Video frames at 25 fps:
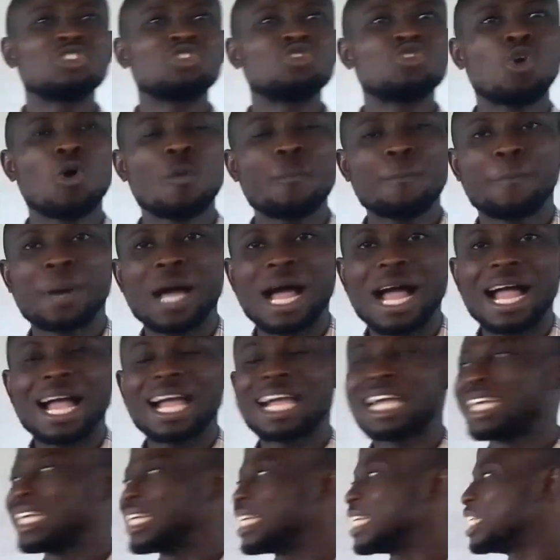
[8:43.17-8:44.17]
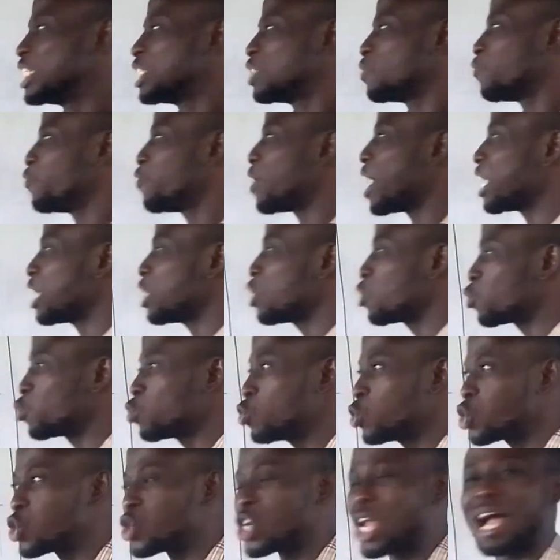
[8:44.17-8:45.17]
number is very
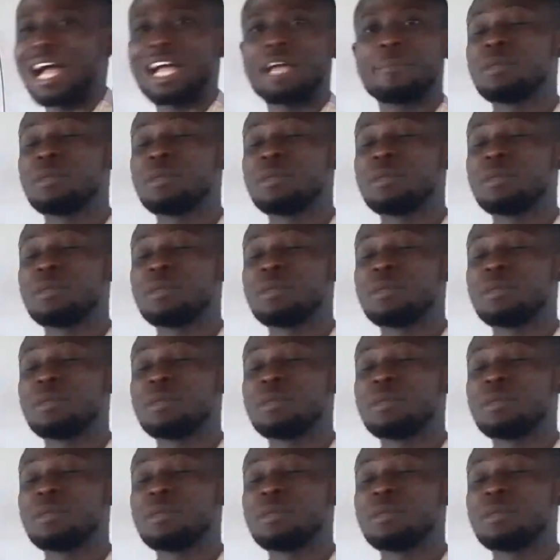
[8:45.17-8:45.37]
crucial,